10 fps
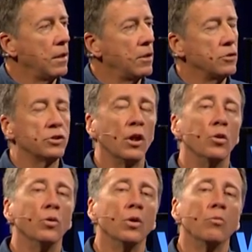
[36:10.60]

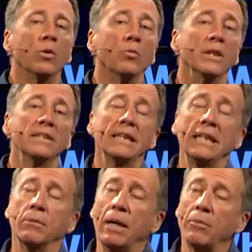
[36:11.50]
So when we sing,
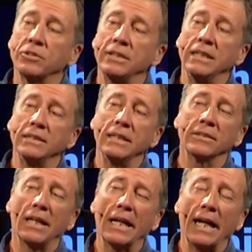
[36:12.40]
the Bible says it is
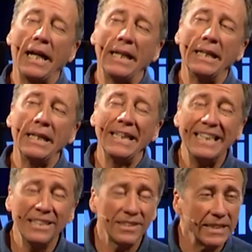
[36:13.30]
like an
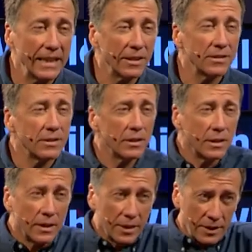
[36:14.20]
incense
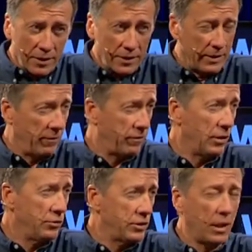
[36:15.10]
that
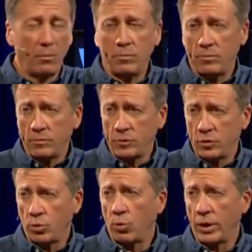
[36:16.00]
floats up
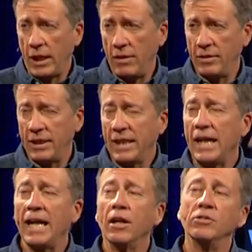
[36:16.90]
toward heaven
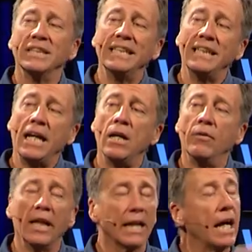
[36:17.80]
and goes into
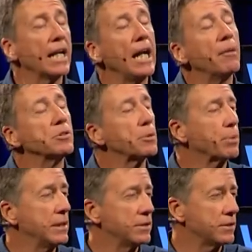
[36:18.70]
heaven, and God inhabits the
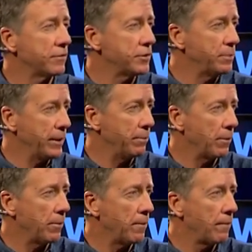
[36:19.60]
praises of his people.